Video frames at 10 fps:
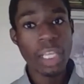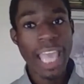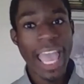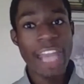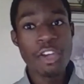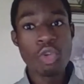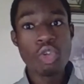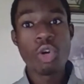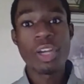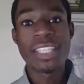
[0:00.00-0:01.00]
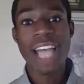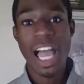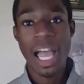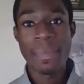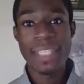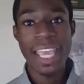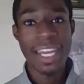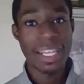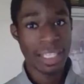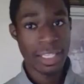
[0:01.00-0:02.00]
a New York Times
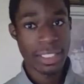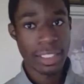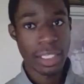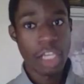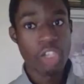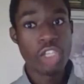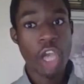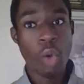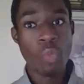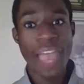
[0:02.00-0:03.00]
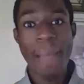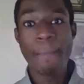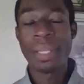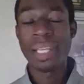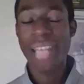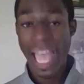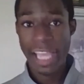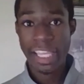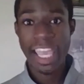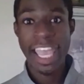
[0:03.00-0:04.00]
analyst showed that
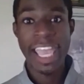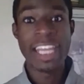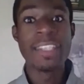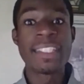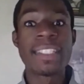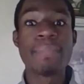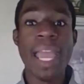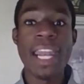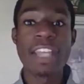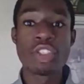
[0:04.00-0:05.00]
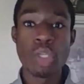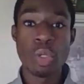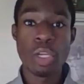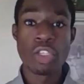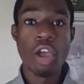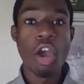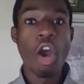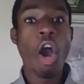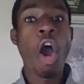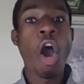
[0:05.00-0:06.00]
Black and Hispanic students
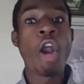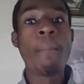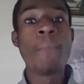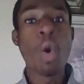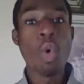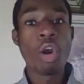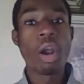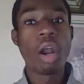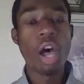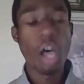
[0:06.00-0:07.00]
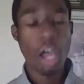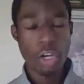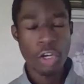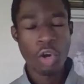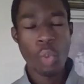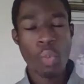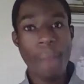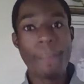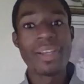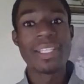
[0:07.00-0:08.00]
are more
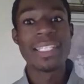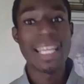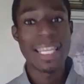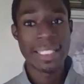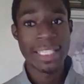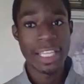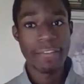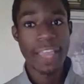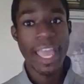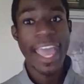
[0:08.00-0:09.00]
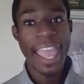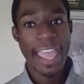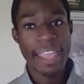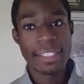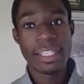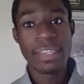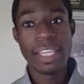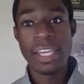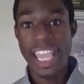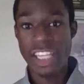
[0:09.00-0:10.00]
underrepresented at the
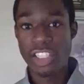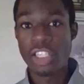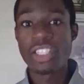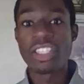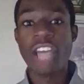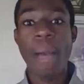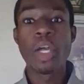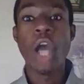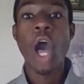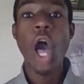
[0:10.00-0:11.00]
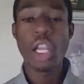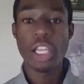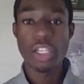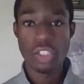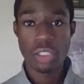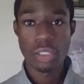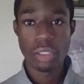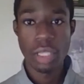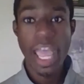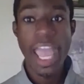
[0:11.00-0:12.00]
nation's top college,
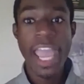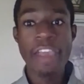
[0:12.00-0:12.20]
and today